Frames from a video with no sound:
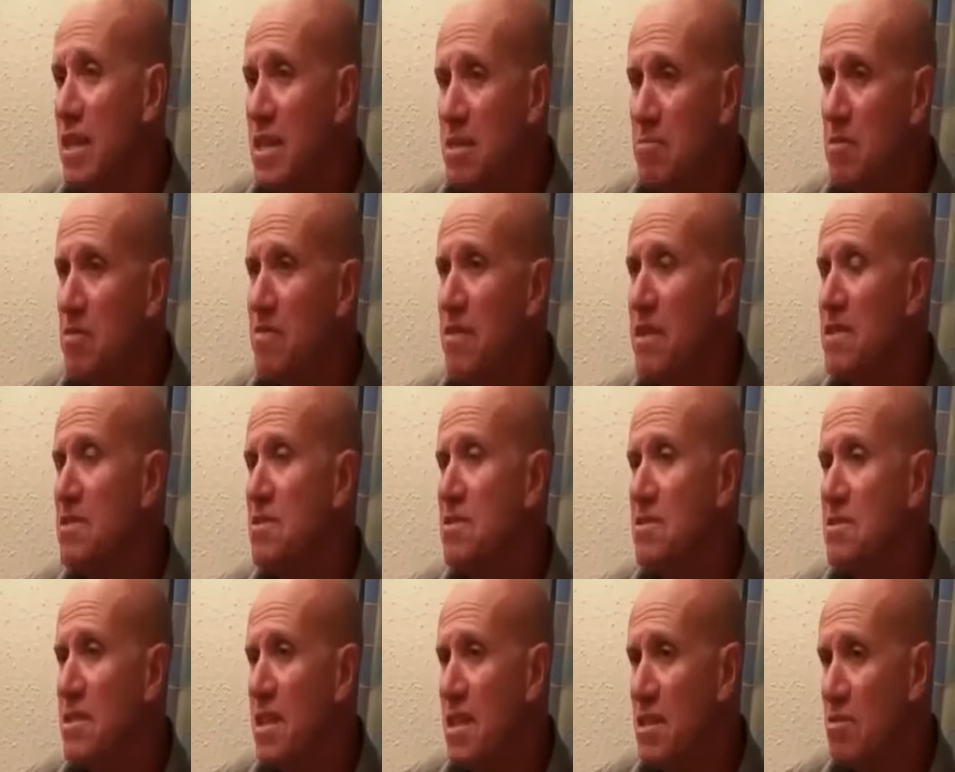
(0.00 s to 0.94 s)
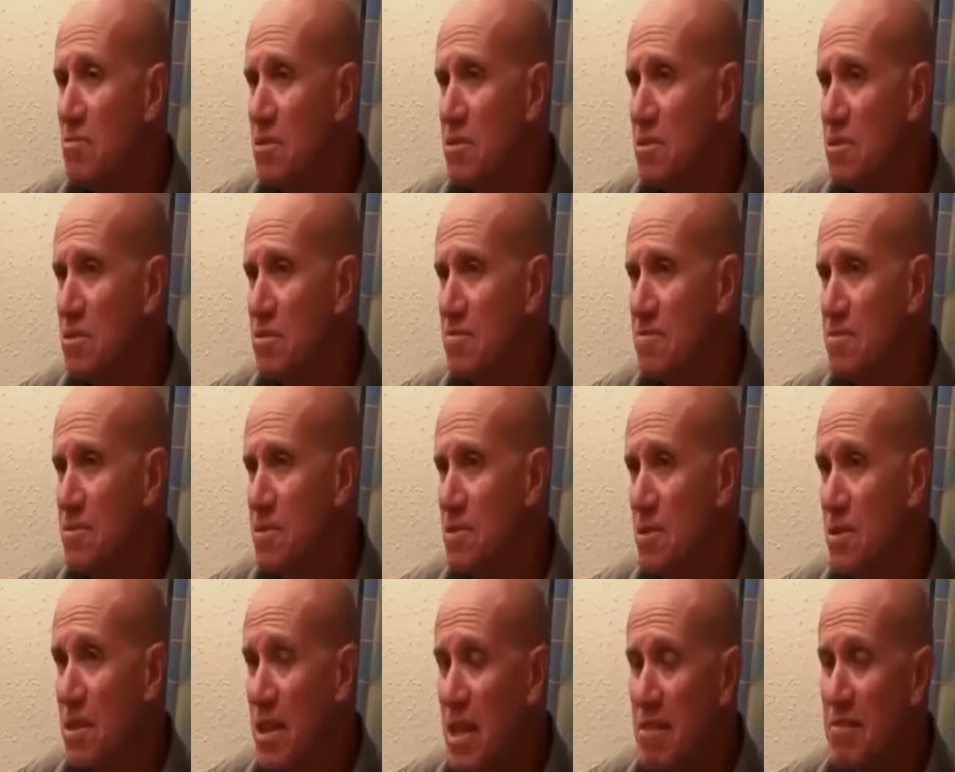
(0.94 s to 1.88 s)
the late Professor Edwards,
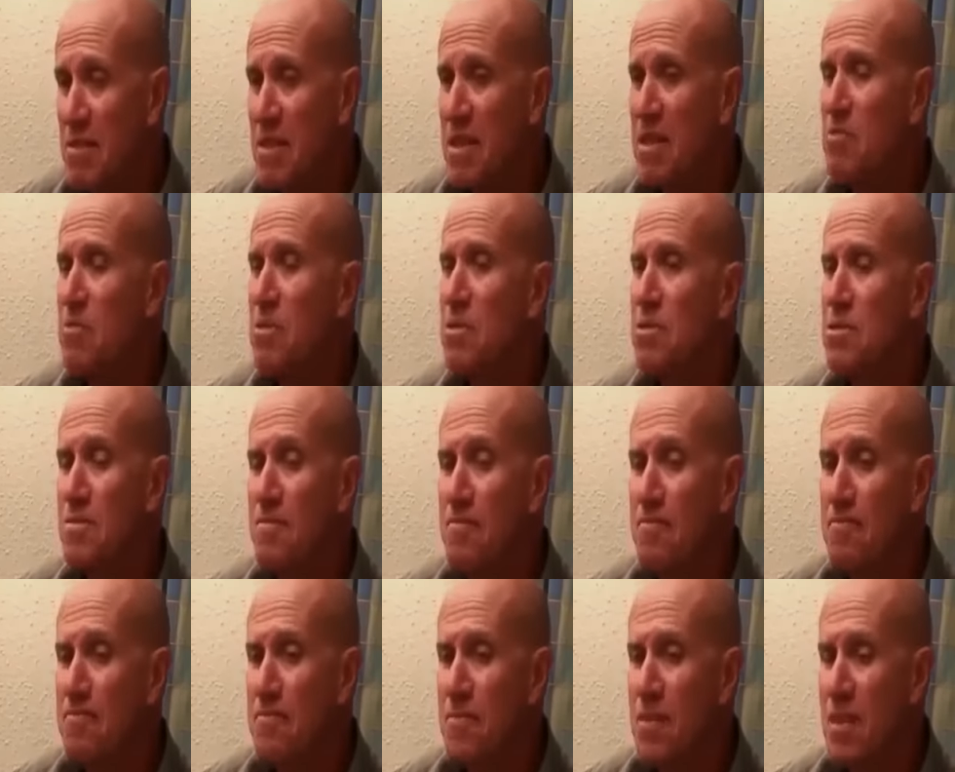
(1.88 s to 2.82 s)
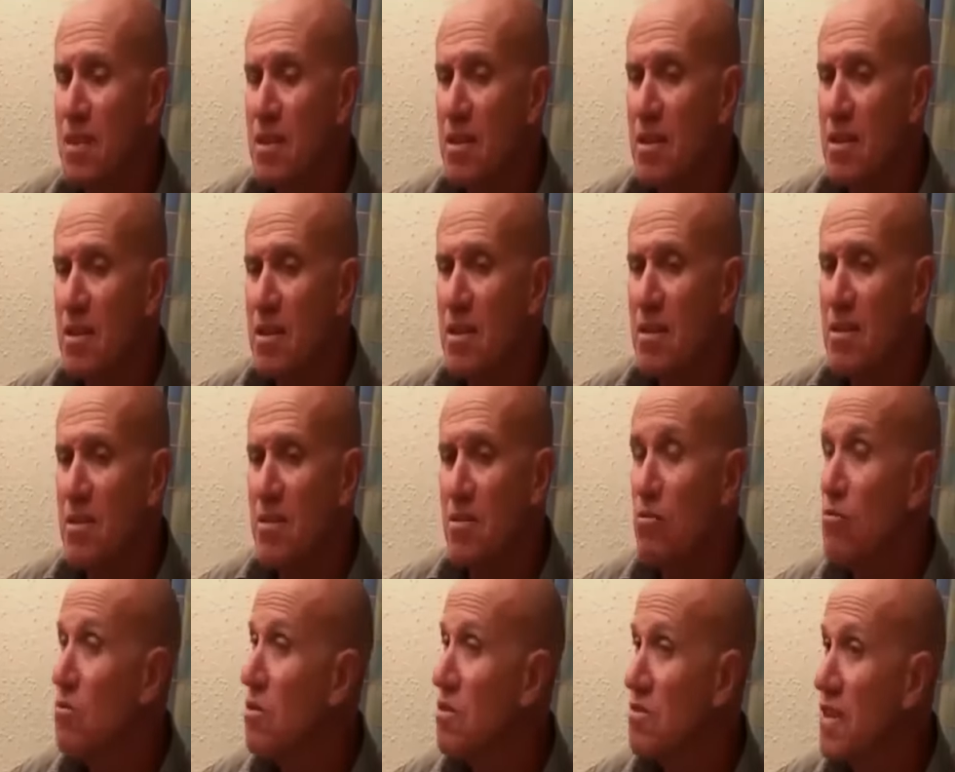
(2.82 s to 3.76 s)
Sir Ivan Edwards,
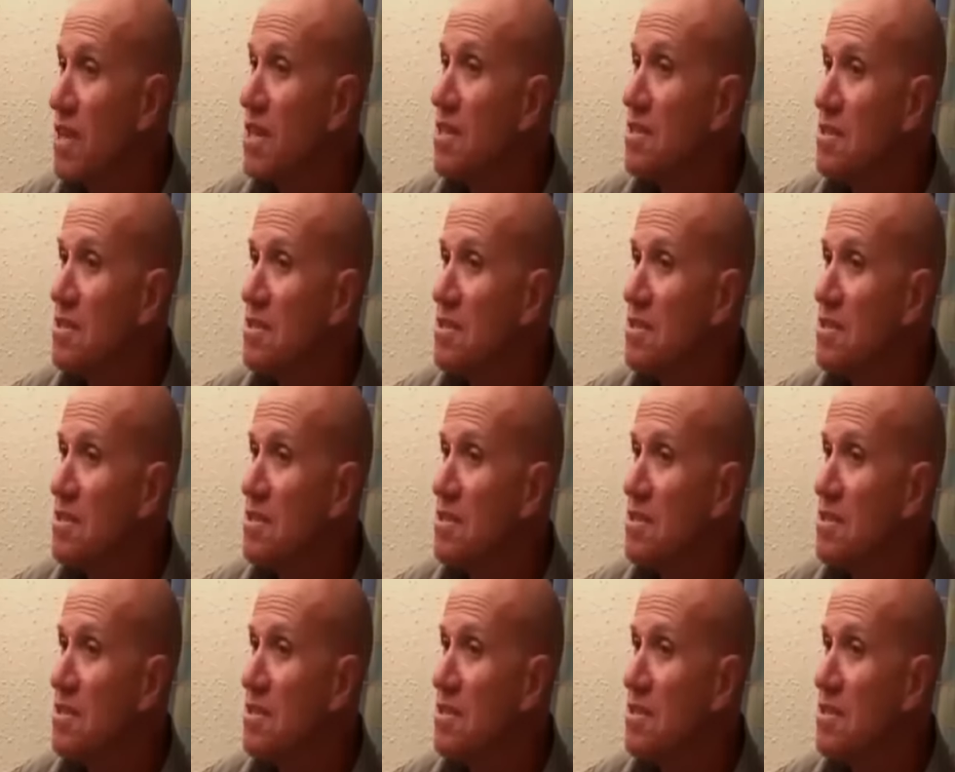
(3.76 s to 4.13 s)
who was very